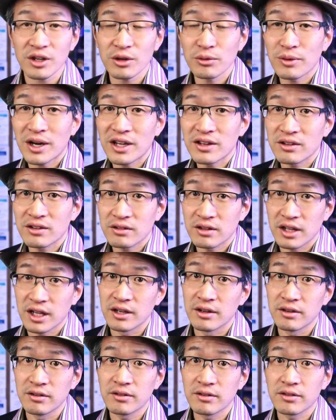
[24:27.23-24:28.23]
rather
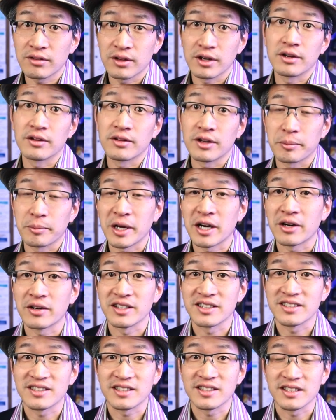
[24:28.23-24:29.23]
than their, their
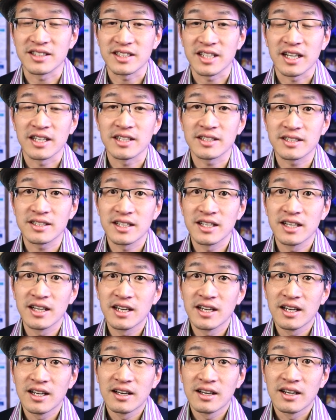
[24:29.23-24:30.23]
parents these days.
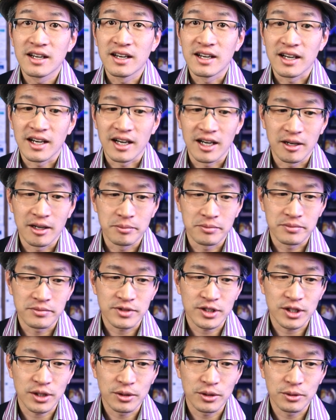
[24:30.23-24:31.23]
Um,
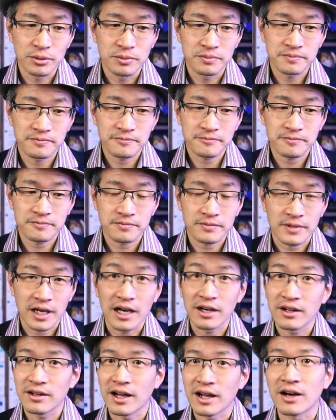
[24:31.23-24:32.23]
so
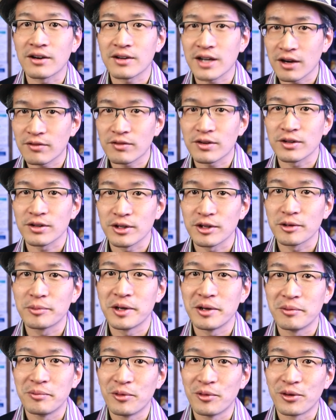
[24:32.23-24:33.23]
I'll, I'll cover a little
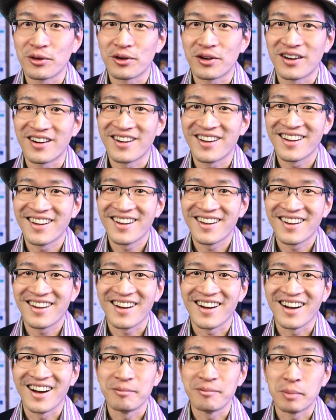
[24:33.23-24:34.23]
bit more
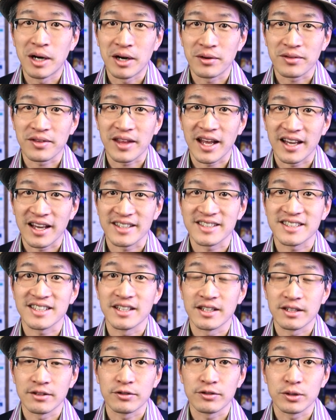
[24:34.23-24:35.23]
about that
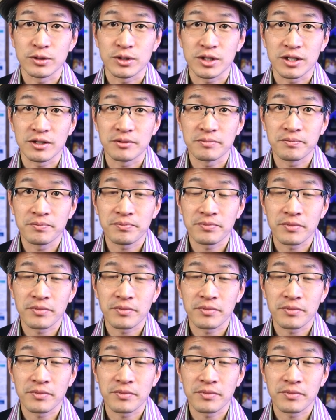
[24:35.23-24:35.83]
in the future.